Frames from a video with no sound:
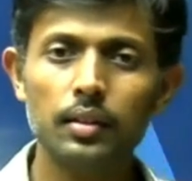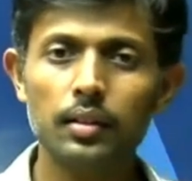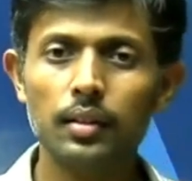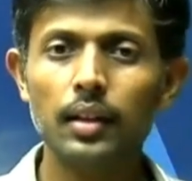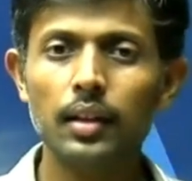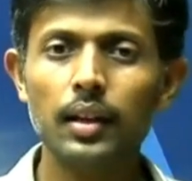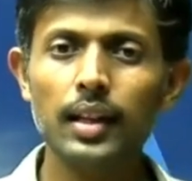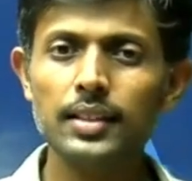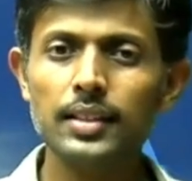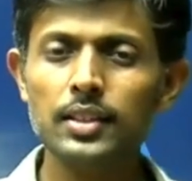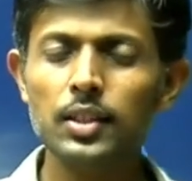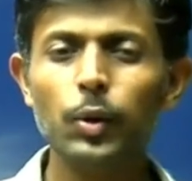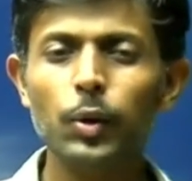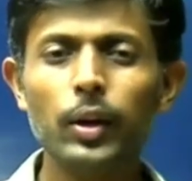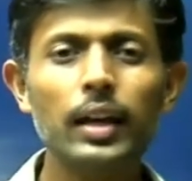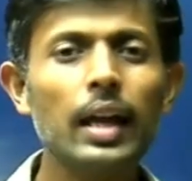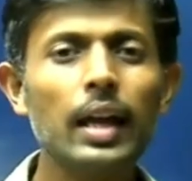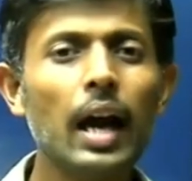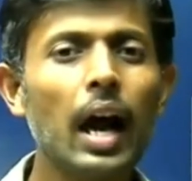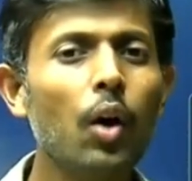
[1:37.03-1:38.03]
let's look
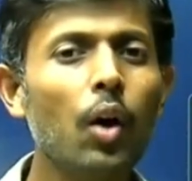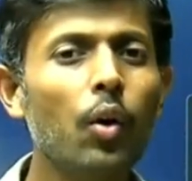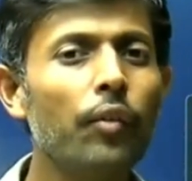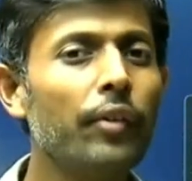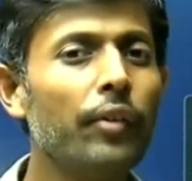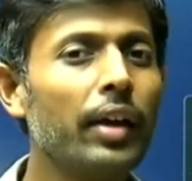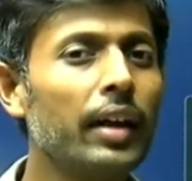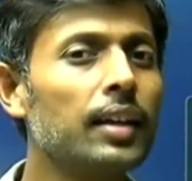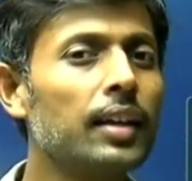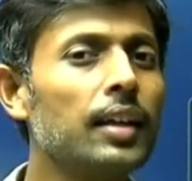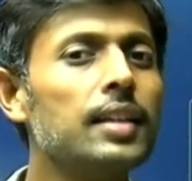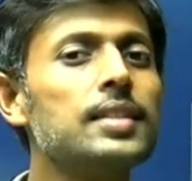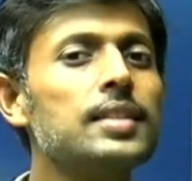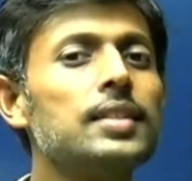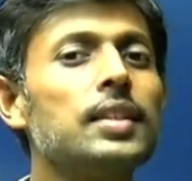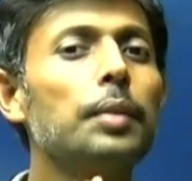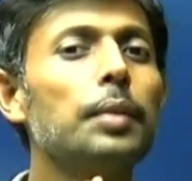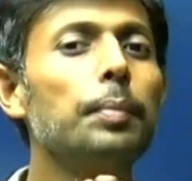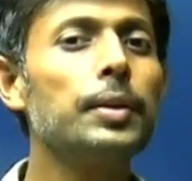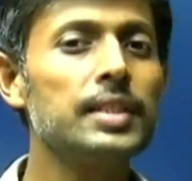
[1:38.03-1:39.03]
at how a vector is
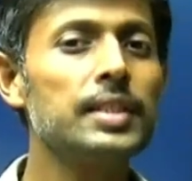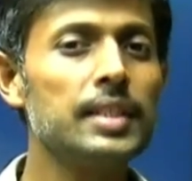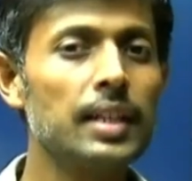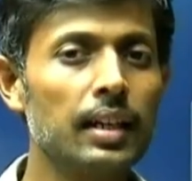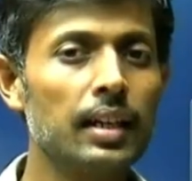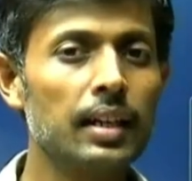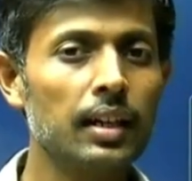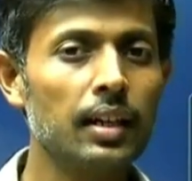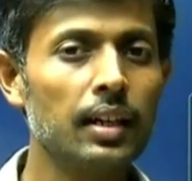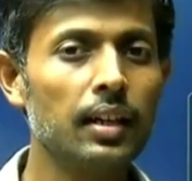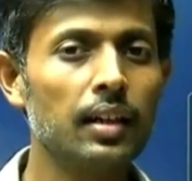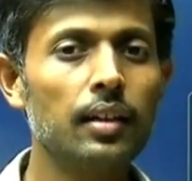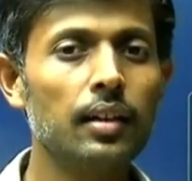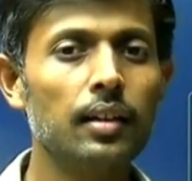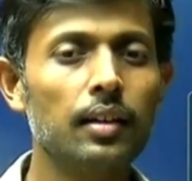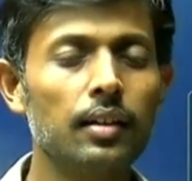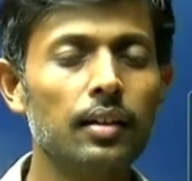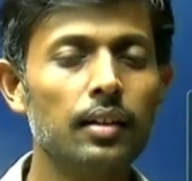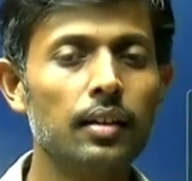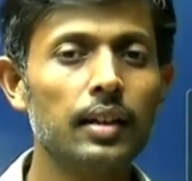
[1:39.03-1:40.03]
represented
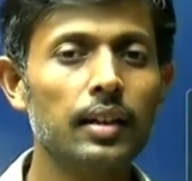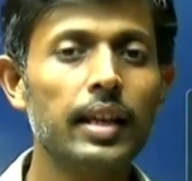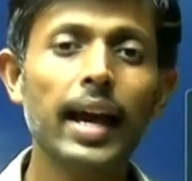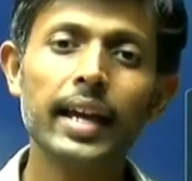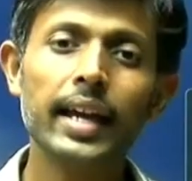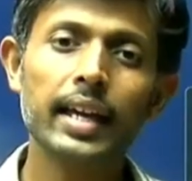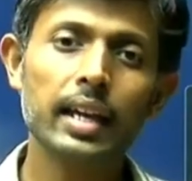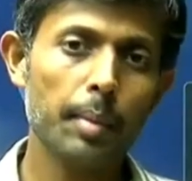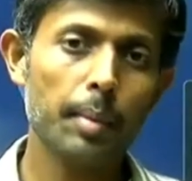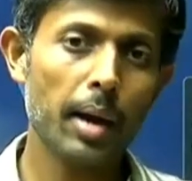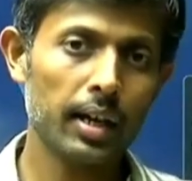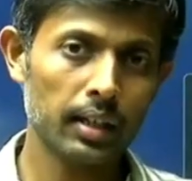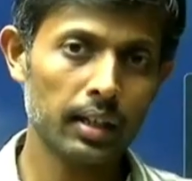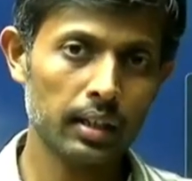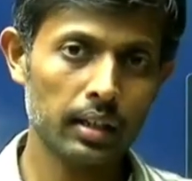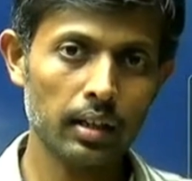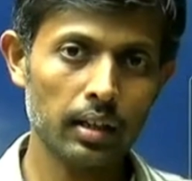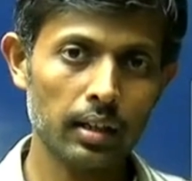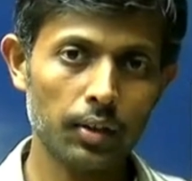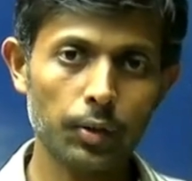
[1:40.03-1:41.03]

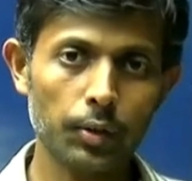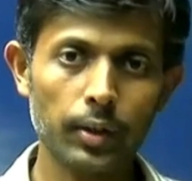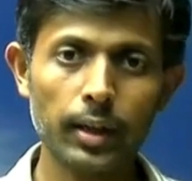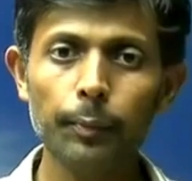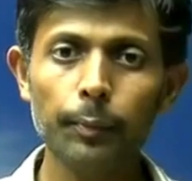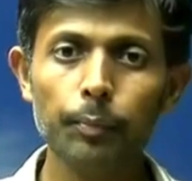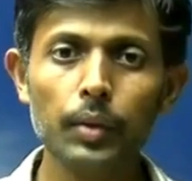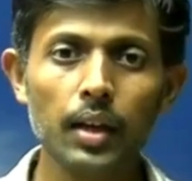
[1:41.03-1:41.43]
diagrammatically. Okay,